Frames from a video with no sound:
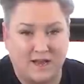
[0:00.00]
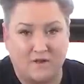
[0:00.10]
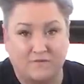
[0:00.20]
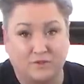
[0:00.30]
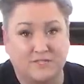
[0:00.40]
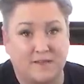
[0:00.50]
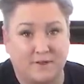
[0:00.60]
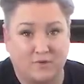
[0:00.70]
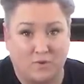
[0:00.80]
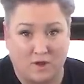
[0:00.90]
out full-time
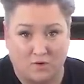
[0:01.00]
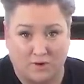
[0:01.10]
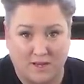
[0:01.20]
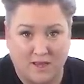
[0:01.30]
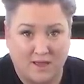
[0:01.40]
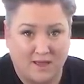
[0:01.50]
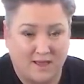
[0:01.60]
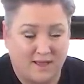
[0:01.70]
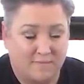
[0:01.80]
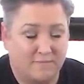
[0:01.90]
on the road,
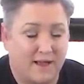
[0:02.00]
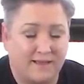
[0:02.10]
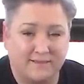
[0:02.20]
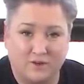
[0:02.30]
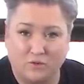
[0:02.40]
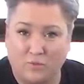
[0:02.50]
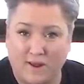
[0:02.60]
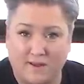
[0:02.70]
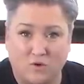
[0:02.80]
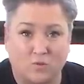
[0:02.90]
my little
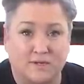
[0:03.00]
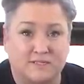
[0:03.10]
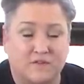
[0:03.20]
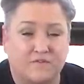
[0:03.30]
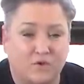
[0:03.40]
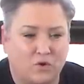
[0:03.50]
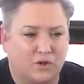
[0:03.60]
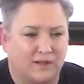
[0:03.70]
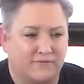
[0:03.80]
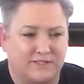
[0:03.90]
rig was
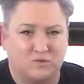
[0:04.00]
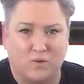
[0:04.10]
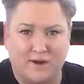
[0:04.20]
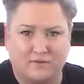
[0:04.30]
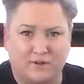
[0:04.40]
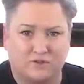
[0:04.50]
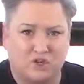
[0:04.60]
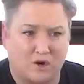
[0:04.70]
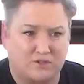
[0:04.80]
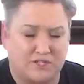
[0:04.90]
full of these weird little
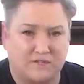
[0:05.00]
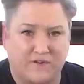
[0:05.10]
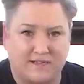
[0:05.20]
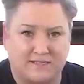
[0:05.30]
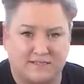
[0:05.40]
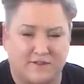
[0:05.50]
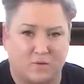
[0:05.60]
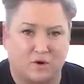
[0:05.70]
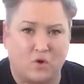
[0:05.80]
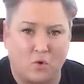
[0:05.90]
charging devices, and there
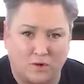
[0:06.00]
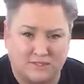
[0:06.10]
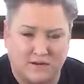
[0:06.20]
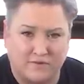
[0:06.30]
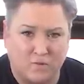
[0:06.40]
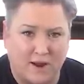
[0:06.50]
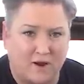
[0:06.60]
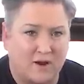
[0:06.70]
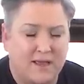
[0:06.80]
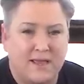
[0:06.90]
were cords
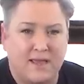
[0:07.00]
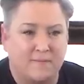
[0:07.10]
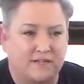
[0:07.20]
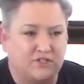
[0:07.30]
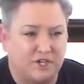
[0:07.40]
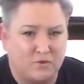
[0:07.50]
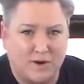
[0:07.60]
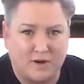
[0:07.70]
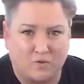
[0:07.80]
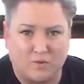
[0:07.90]
everywhere, and my
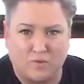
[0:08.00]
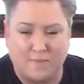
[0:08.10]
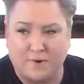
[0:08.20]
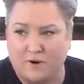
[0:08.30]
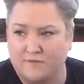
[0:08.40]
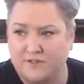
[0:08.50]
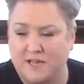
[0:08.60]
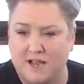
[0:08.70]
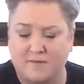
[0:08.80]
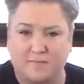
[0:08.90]
generator would run part of the
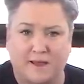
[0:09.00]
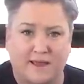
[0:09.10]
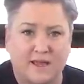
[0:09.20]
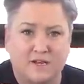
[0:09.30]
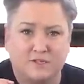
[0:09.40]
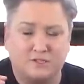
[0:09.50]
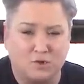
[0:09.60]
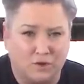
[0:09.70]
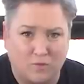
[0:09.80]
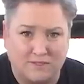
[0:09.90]
time, and my
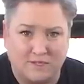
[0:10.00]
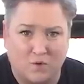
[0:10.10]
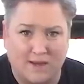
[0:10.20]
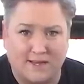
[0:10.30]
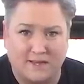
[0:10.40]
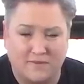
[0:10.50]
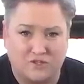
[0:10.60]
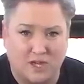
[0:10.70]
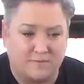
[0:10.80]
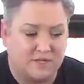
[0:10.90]
solar wasn't quite getting the
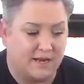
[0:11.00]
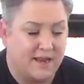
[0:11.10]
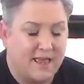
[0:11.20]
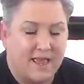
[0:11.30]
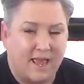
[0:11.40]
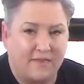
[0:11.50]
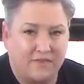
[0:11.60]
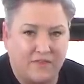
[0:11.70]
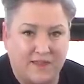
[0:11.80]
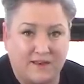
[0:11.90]
job done.
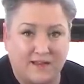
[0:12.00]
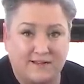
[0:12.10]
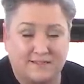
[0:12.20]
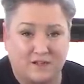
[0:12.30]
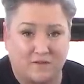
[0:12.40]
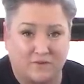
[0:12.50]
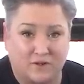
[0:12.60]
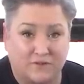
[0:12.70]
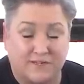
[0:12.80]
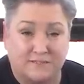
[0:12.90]
And then I
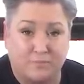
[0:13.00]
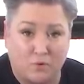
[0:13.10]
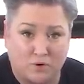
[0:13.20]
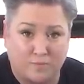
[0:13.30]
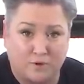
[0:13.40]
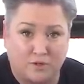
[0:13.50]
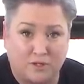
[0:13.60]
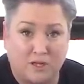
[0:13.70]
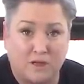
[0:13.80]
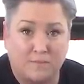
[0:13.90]
discovered these portable
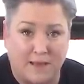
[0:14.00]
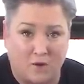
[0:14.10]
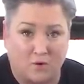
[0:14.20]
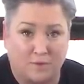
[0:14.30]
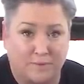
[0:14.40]
power